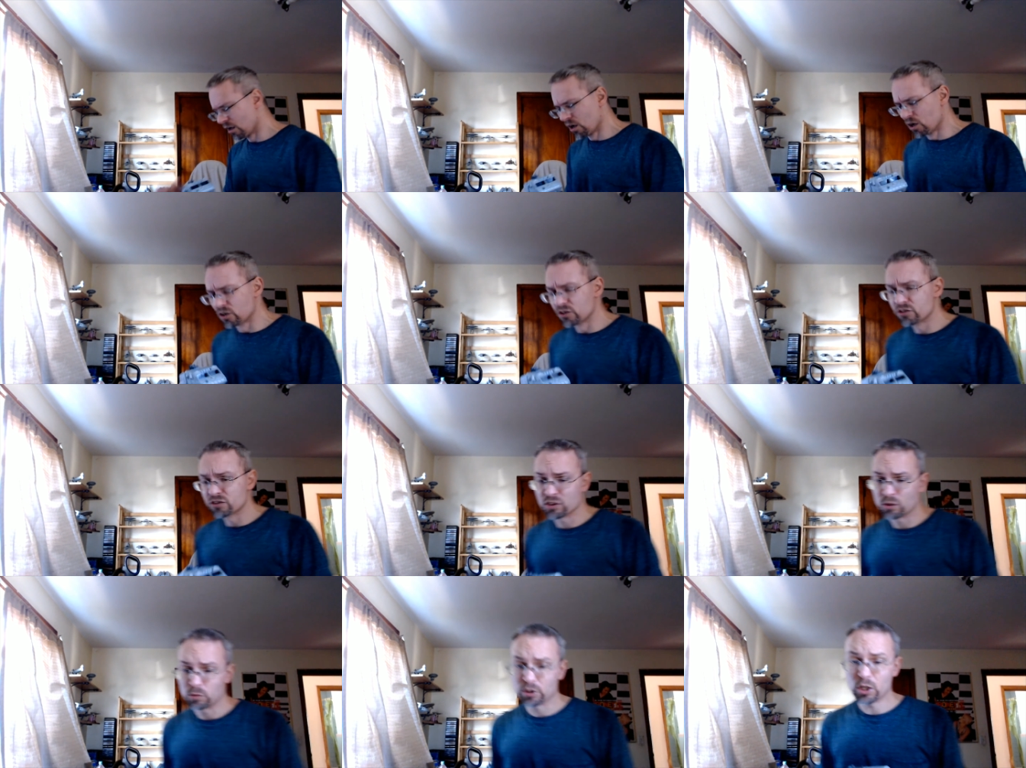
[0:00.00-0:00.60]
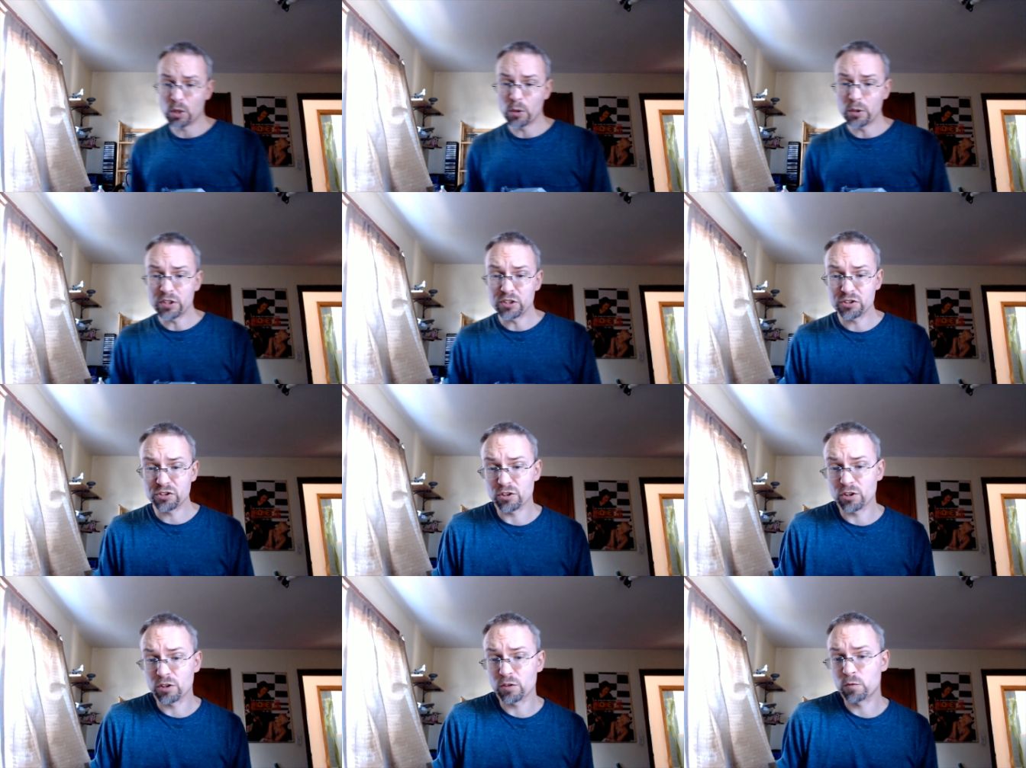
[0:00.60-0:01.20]
So we're going to
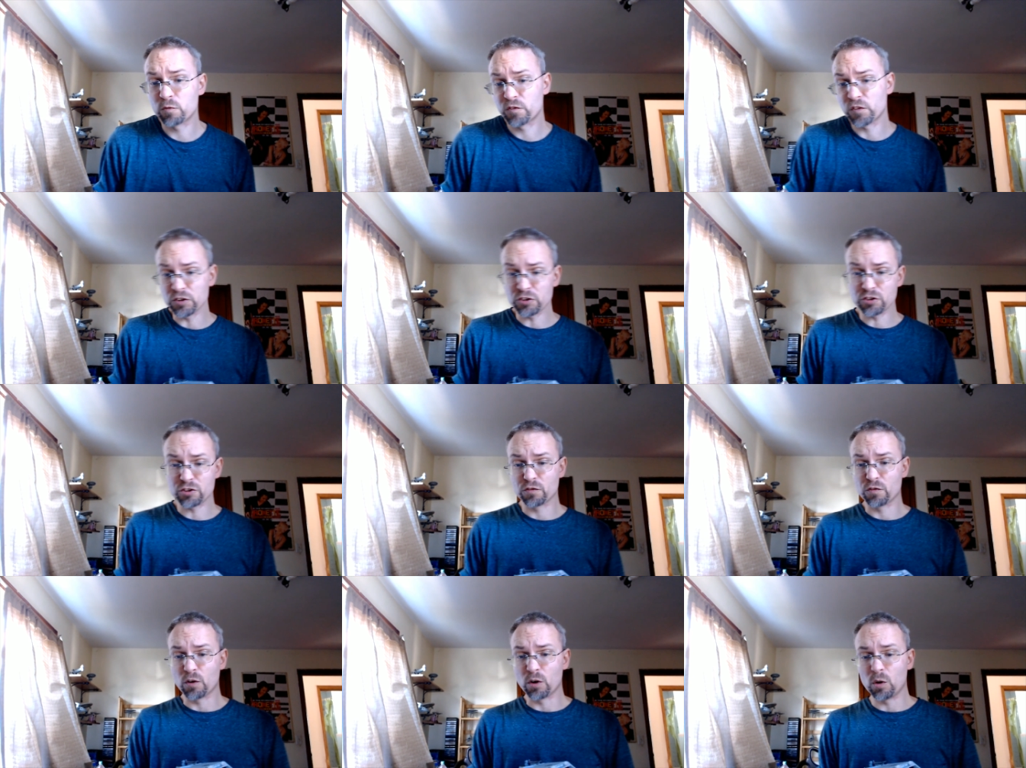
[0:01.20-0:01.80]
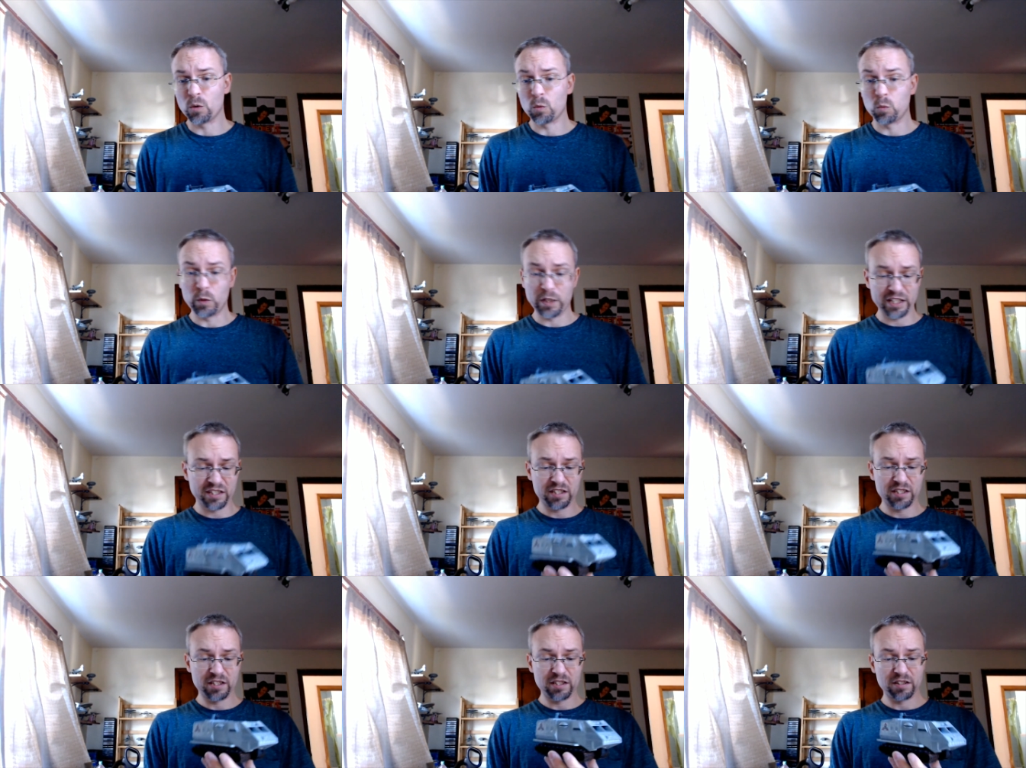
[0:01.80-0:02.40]
start, first of all,
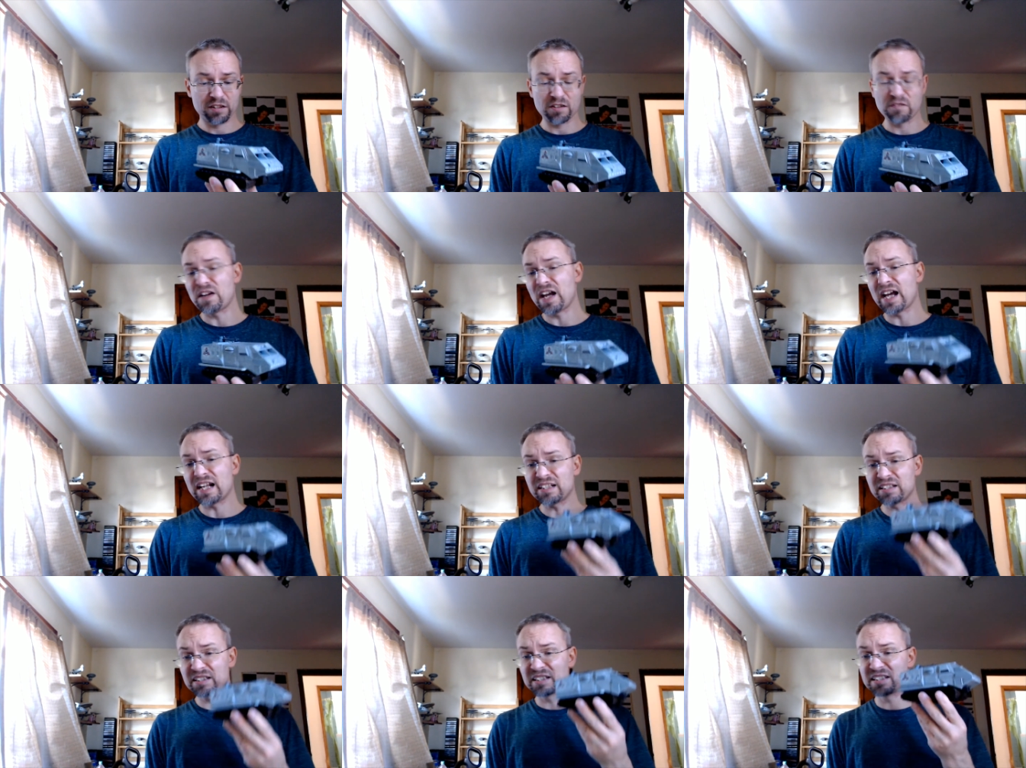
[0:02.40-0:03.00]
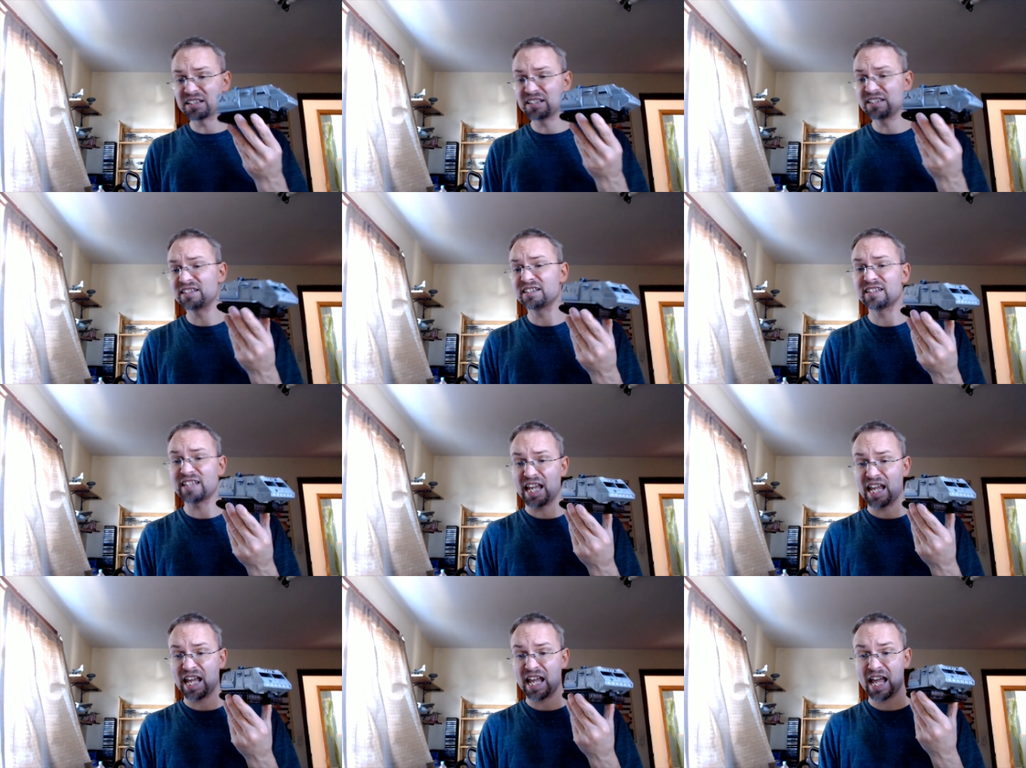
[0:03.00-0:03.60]
with the fact that this is
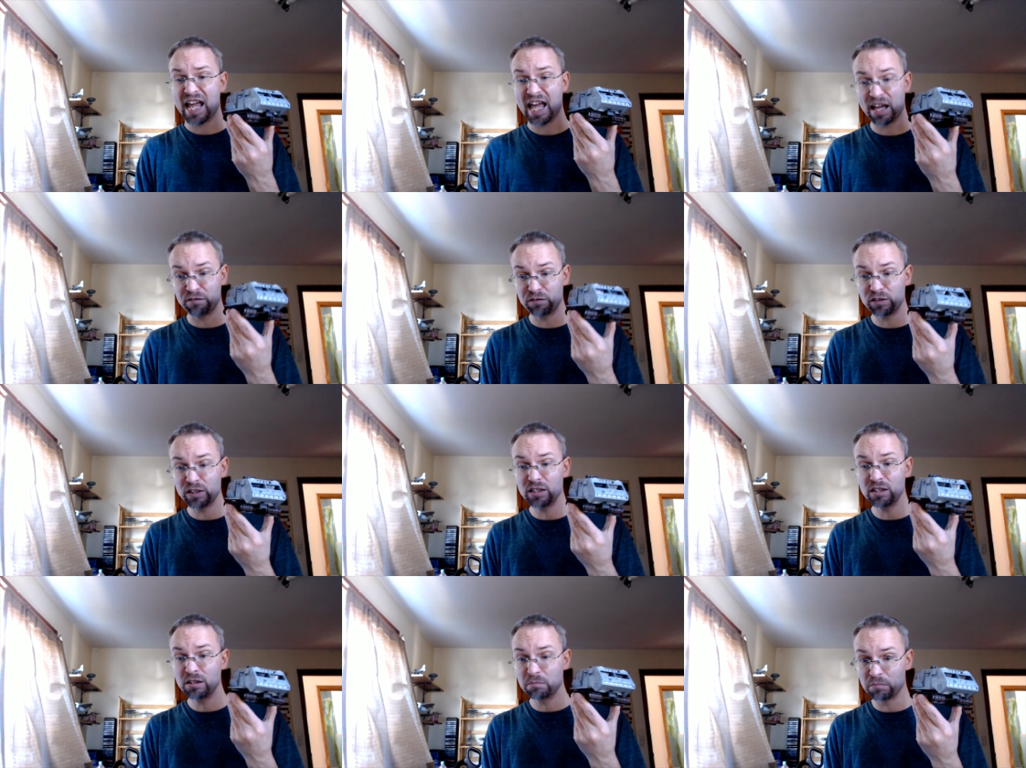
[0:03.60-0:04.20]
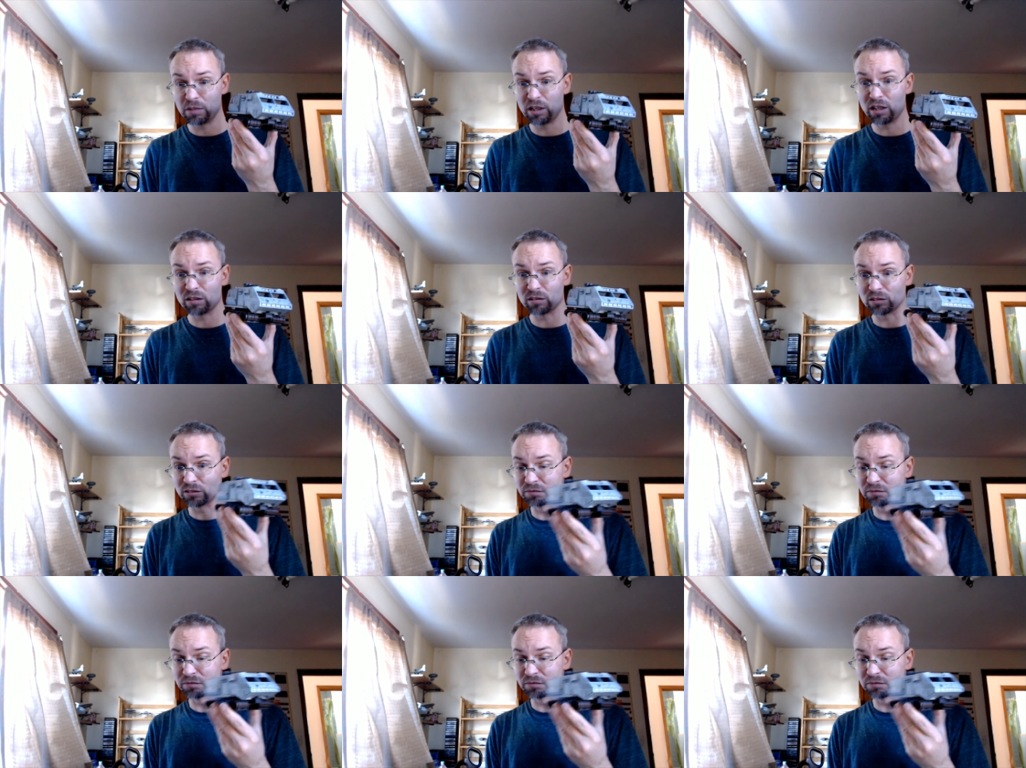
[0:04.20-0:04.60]
a heavy model.